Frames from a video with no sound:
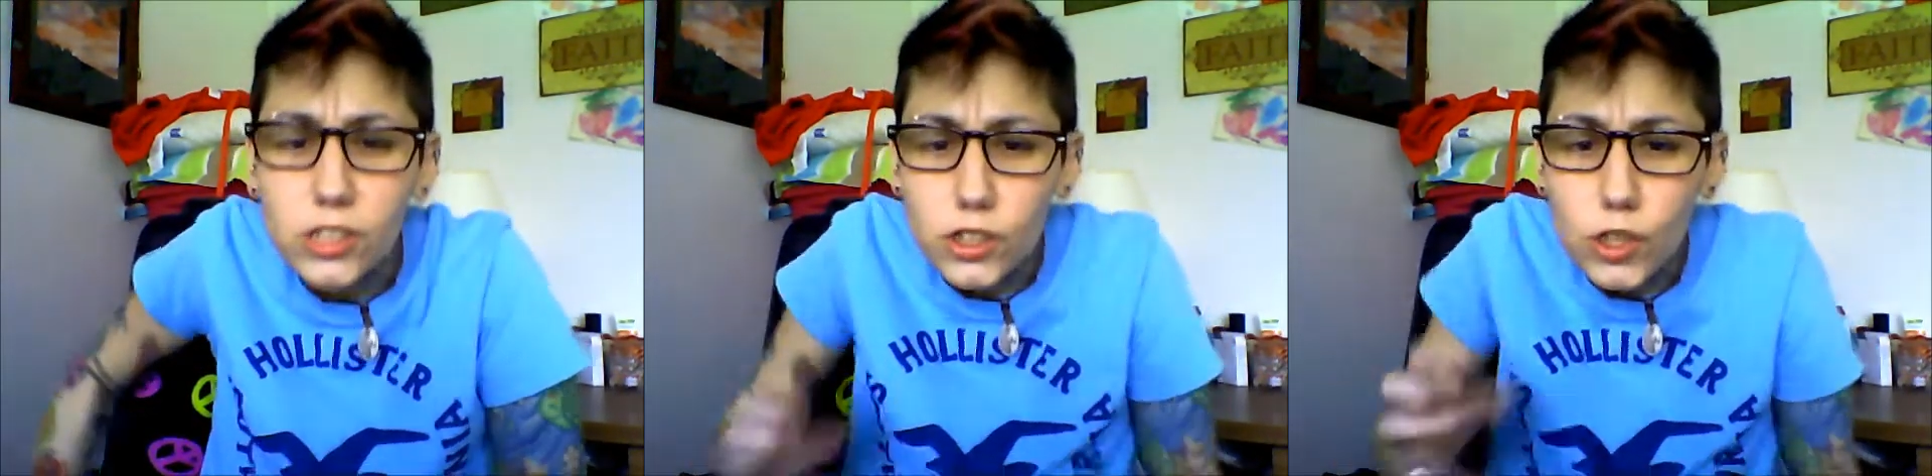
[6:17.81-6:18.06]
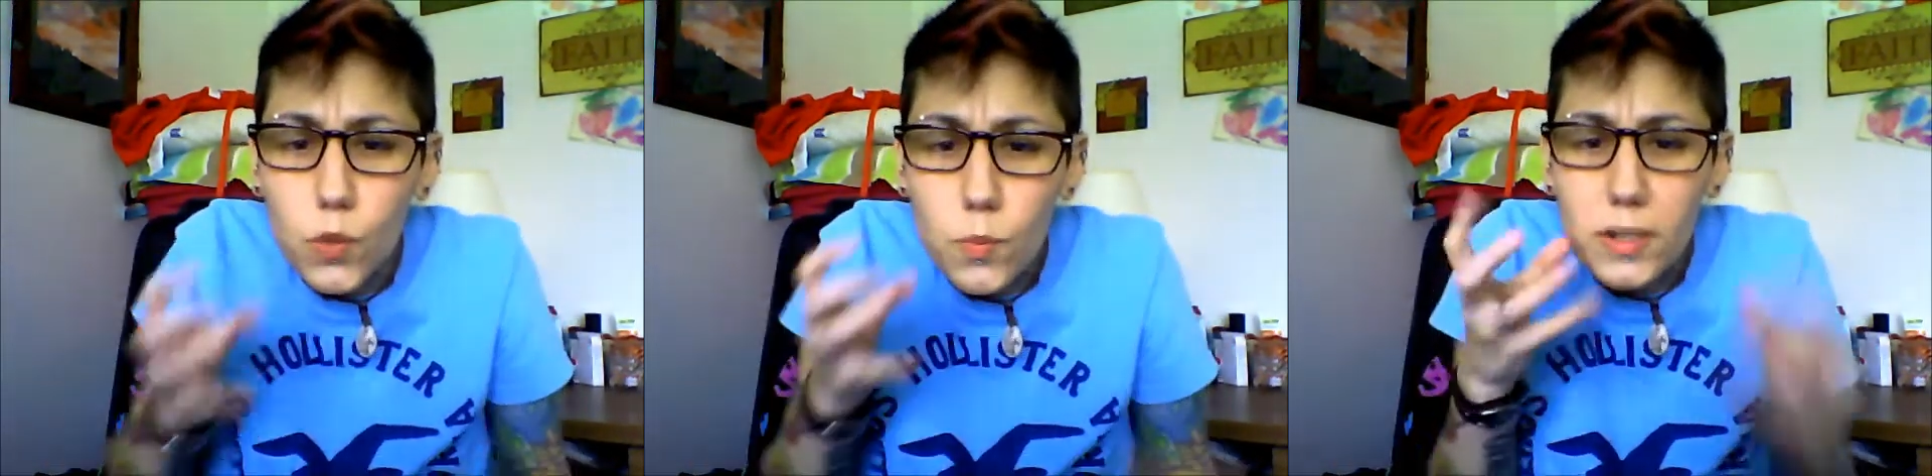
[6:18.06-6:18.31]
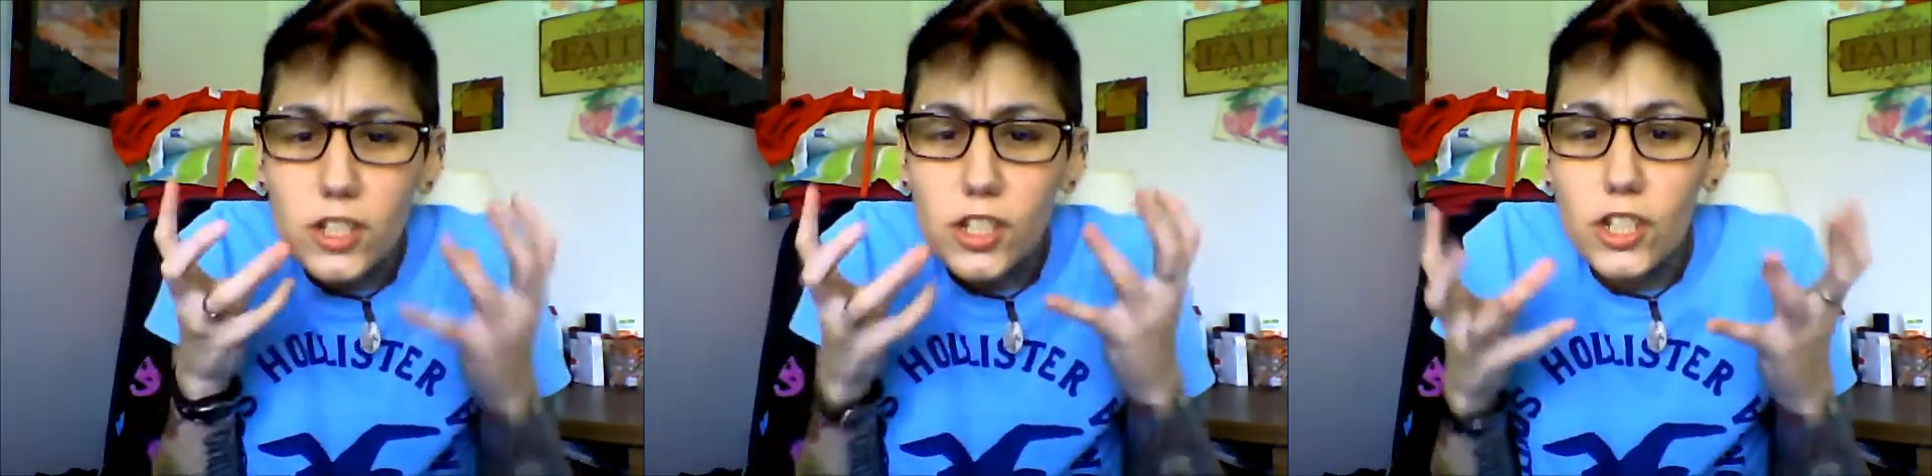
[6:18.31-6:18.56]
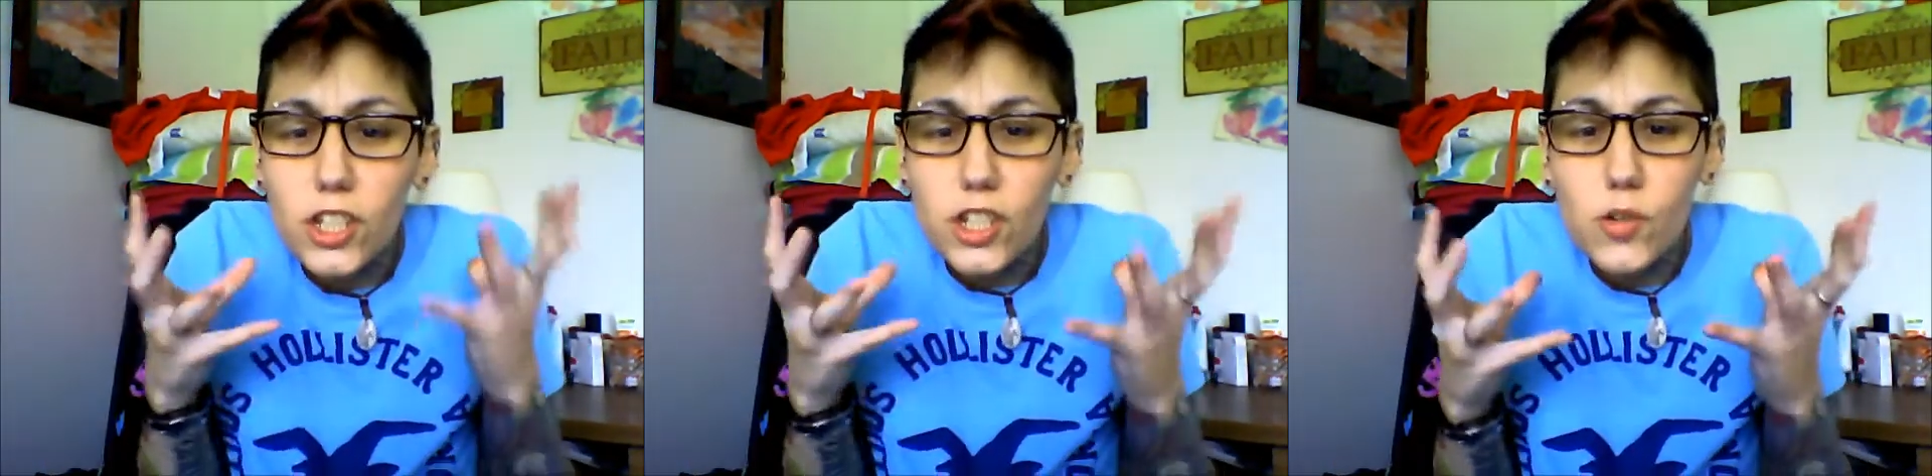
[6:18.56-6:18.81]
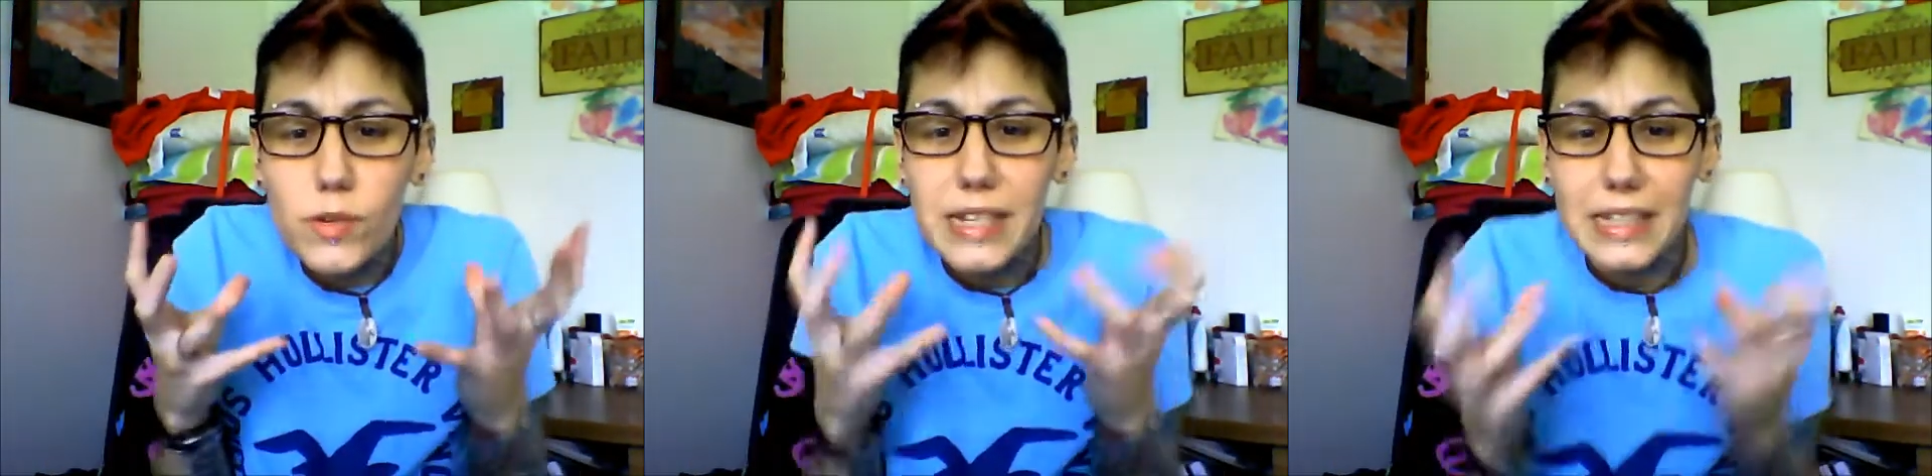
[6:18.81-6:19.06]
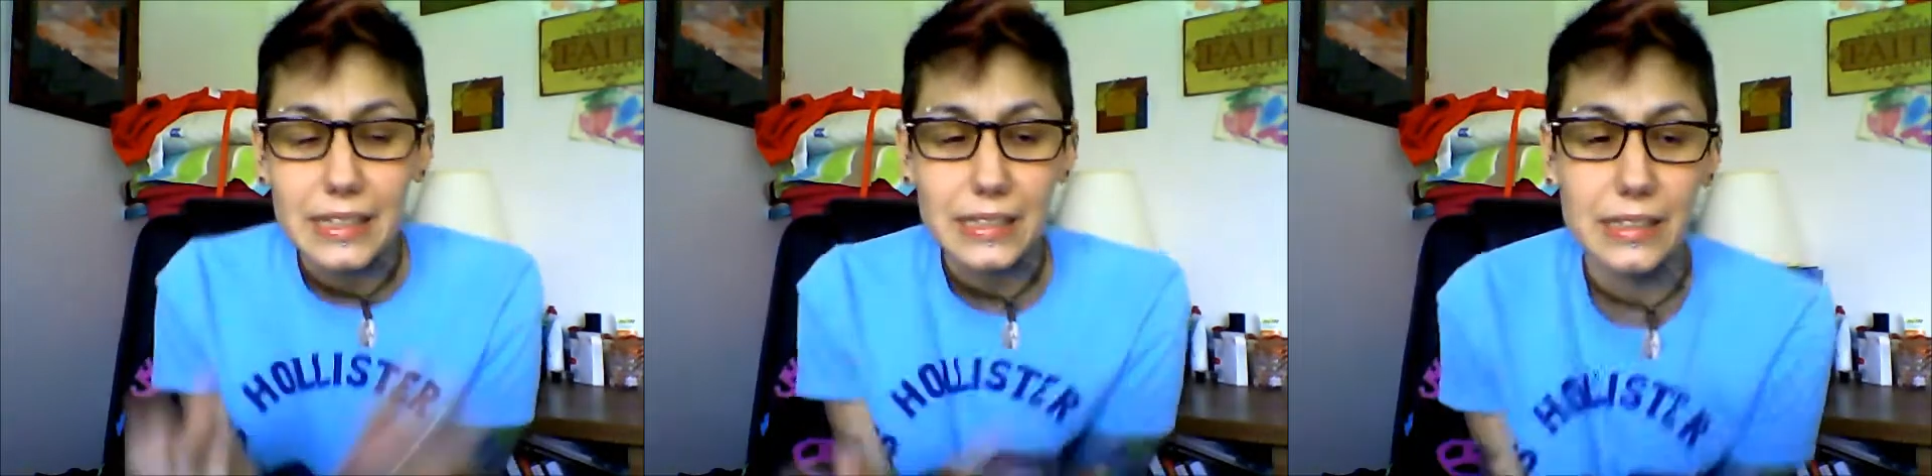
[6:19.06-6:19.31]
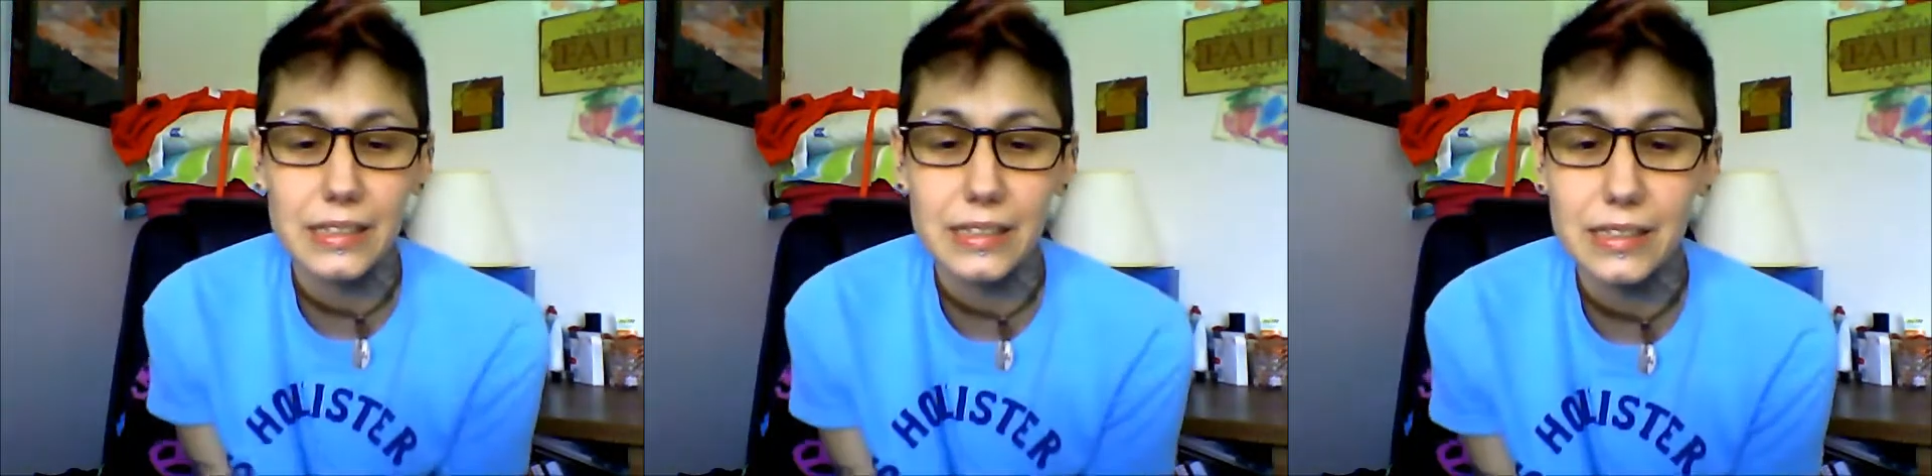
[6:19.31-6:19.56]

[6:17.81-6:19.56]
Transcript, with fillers: so much cuteness.